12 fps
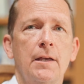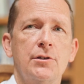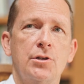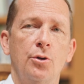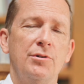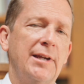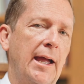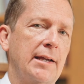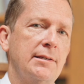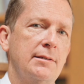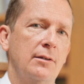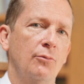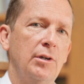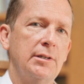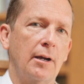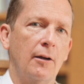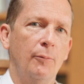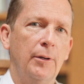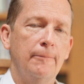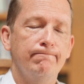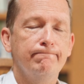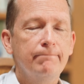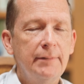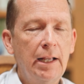So taxes in retirement,
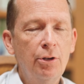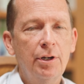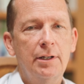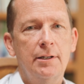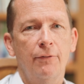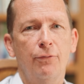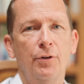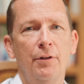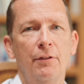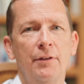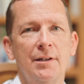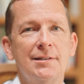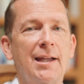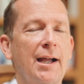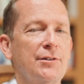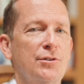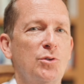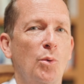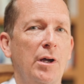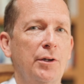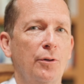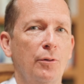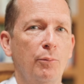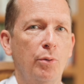they look different than taxes while
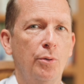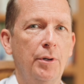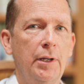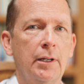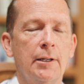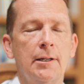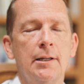you're employed.